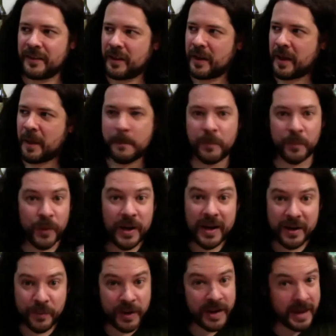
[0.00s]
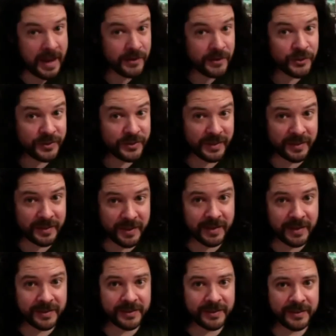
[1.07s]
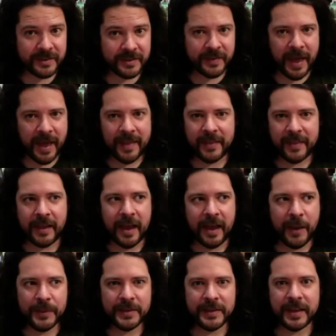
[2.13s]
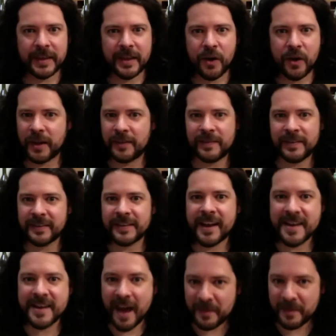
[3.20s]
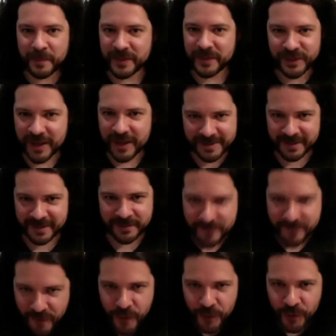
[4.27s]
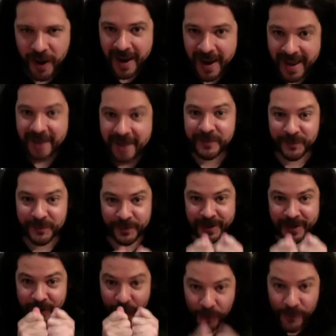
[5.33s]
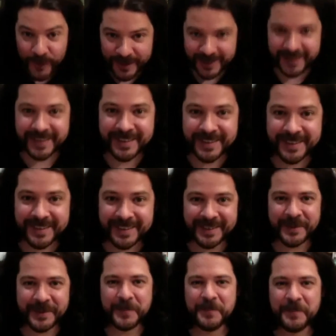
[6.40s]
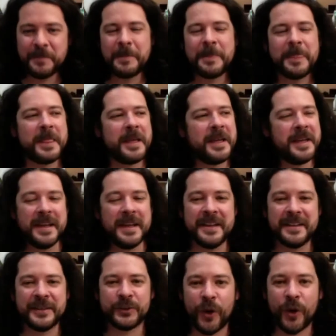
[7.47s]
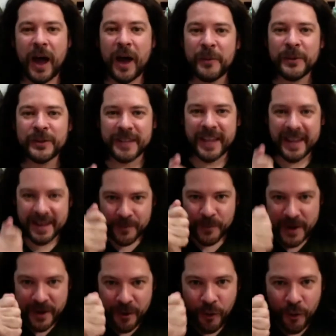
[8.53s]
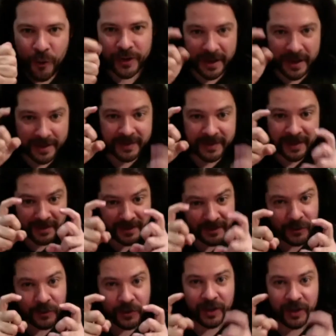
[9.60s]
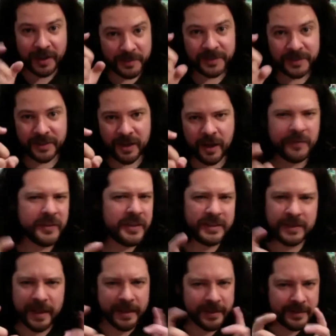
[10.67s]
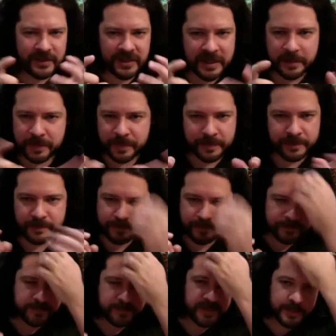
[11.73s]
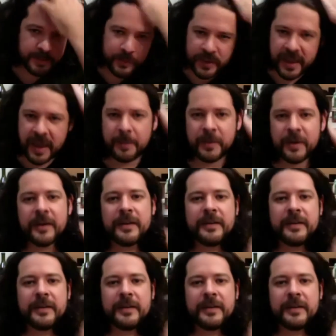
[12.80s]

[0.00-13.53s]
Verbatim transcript: Um, really, really interesting things that I was like, okay, this cannot be just in photo. I have to record this, you know? So I would like record, I take little clips on this like cheap, simple camera,